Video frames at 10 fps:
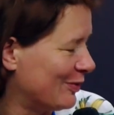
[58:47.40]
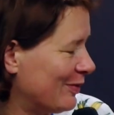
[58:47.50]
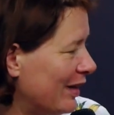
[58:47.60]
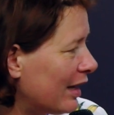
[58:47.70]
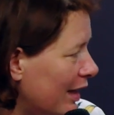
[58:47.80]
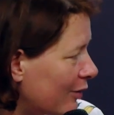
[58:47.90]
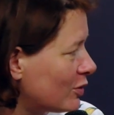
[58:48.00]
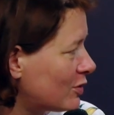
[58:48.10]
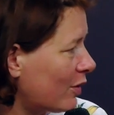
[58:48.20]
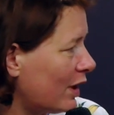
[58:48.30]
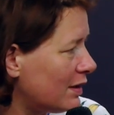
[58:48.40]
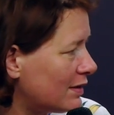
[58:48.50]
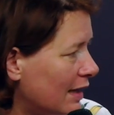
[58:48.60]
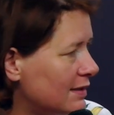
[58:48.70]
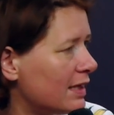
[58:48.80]
and uh, I think
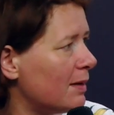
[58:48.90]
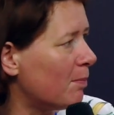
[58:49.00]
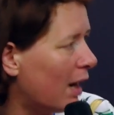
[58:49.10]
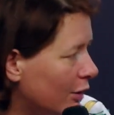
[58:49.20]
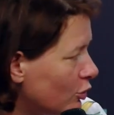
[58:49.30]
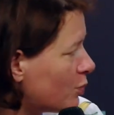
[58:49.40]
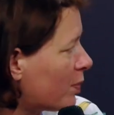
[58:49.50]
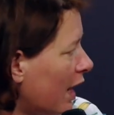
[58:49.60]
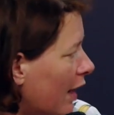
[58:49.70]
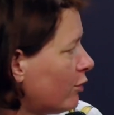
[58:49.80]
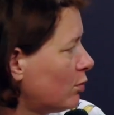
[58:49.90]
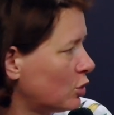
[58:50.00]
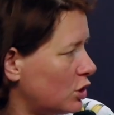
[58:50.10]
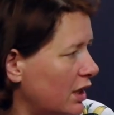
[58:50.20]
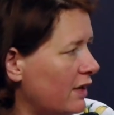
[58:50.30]
that it will inevitably
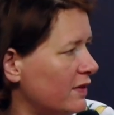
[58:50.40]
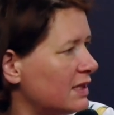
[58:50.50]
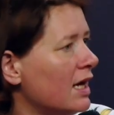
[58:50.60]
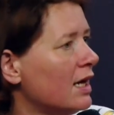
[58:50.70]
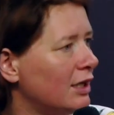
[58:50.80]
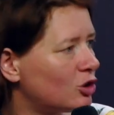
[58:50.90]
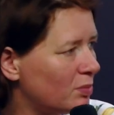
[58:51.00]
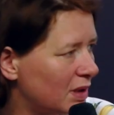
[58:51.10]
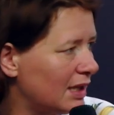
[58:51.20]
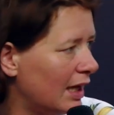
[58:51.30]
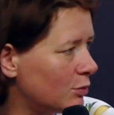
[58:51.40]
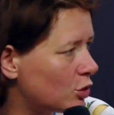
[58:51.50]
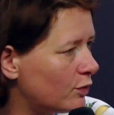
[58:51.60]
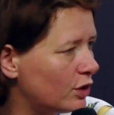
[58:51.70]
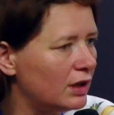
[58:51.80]
lead to creation of the
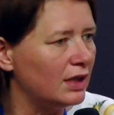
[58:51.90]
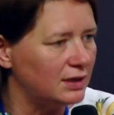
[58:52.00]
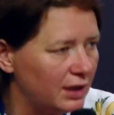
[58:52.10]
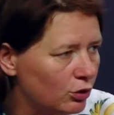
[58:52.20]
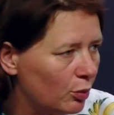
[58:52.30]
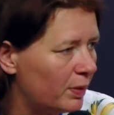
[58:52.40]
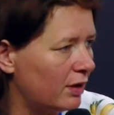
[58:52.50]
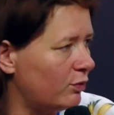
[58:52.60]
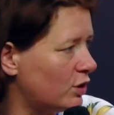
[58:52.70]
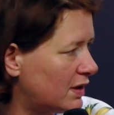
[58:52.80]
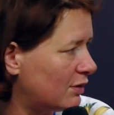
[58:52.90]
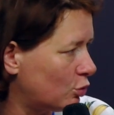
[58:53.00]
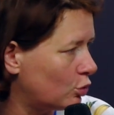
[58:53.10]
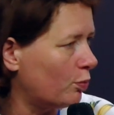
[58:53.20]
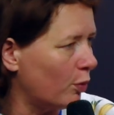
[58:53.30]
registry. And uh,
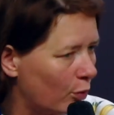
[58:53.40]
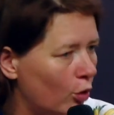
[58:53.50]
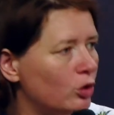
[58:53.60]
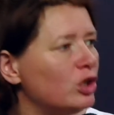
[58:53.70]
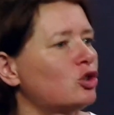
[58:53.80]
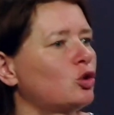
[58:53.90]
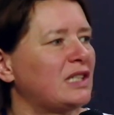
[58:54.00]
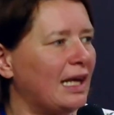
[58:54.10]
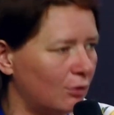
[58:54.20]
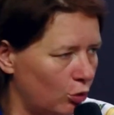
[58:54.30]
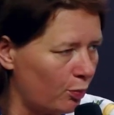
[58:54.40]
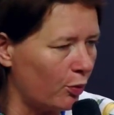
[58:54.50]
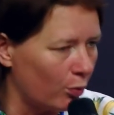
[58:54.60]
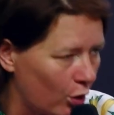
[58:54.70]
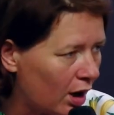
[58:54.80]
we need to know that this
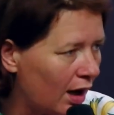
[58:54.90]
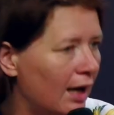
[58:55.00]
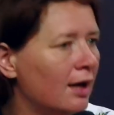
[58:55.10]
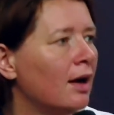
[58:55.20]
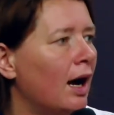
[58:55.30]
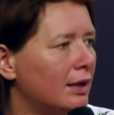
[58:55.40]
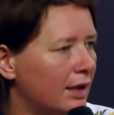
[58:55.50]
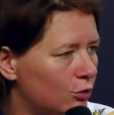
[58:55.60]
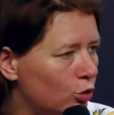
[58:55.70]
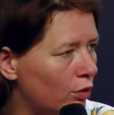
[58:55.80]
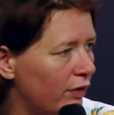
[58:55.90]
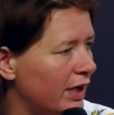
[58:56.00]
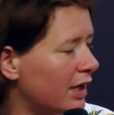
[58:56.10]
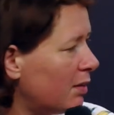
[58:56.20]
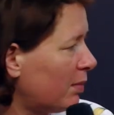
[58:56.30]
is organization that is
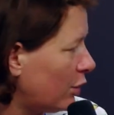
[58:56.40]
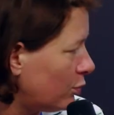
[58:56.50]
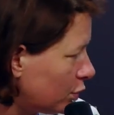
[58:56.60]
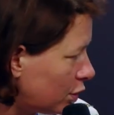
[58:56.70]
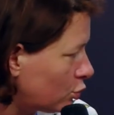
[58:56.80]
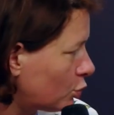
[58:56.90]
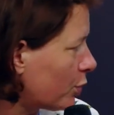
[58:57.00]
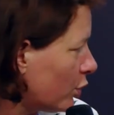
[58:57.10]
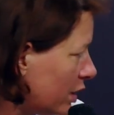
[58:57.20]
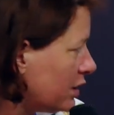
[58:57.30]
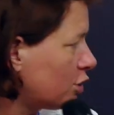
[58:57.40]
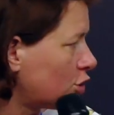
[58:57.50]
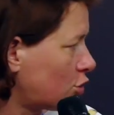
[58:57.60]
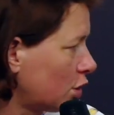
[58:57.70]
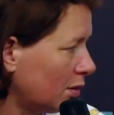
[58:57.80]
reliable, that is
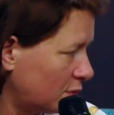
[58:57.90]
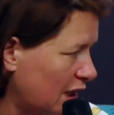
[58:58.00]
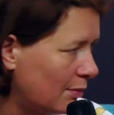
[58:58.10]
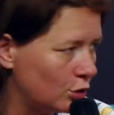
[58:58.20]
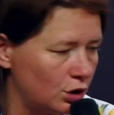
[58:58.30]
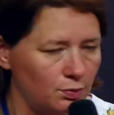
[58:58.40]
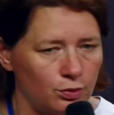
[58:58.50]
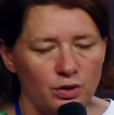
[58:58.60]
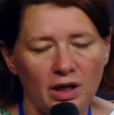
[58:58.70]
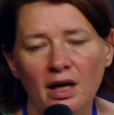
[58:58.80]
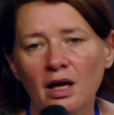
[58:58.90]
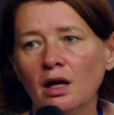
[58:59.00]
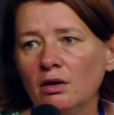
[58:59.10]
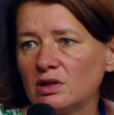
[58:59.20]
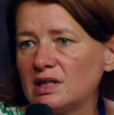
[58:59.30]
delivering uh, humanitarian
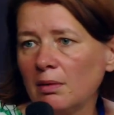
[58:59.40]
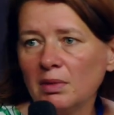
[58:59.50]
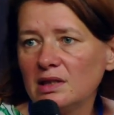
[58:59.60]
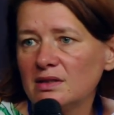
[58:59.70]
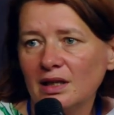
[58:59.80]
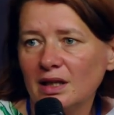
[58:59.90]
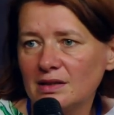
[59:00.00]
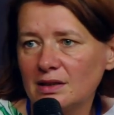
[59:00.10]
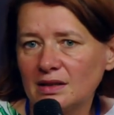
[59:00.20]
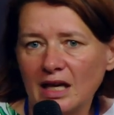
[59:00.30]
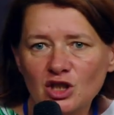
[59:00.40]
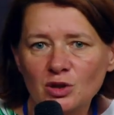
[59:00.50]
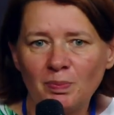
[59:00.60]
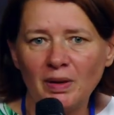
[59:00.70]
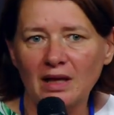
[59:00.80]
aid and not a pair of
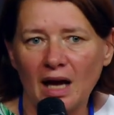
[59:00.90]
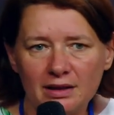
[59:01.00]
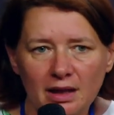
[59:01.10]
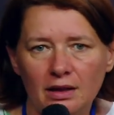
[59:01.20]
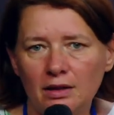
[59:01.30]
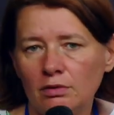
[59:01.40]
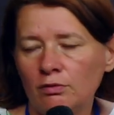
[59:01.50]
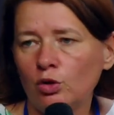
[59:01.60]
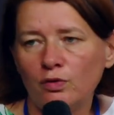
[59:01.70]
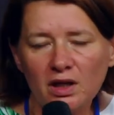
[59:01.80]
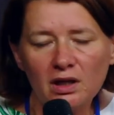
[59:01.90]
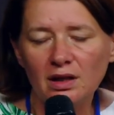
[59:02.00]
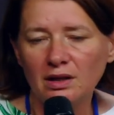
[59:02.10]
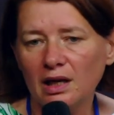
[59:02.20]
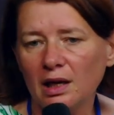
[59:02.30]
designer shoes that will be
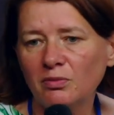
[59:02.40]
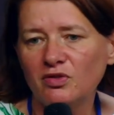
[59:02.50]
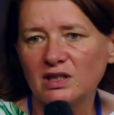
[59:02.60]
sold in the black